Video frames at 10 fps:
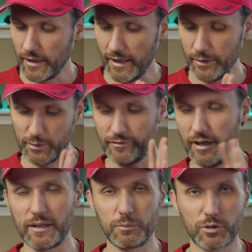Uh, you have
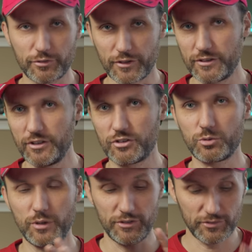anamorphic
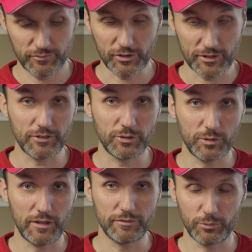D-squeeze, just as you
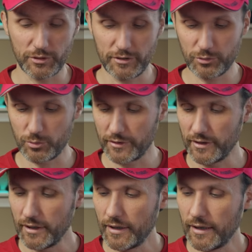have with this one.
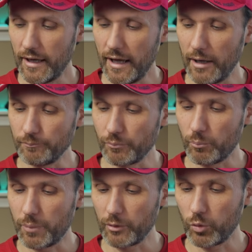Um,
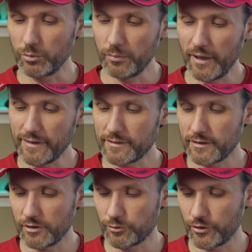but what makes the
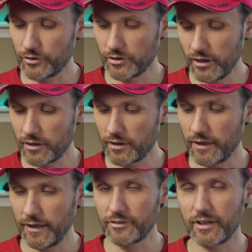difference here
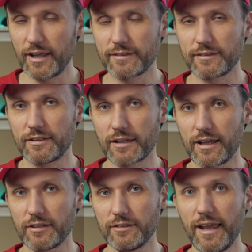is that the
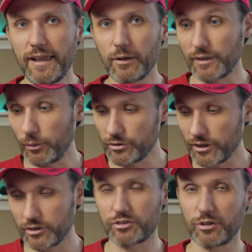kind of layout, and I wish
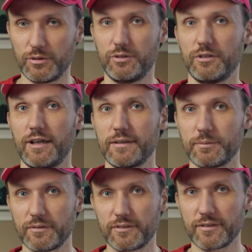I could show it to you guys,
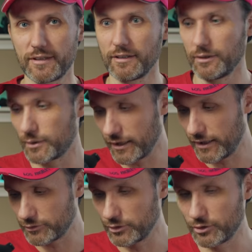but literally you kind of
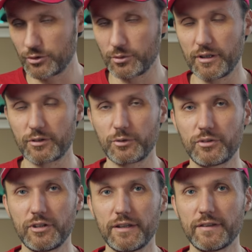have to look through there to
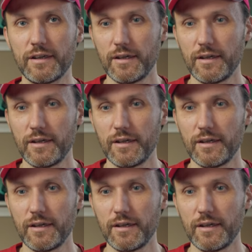see it.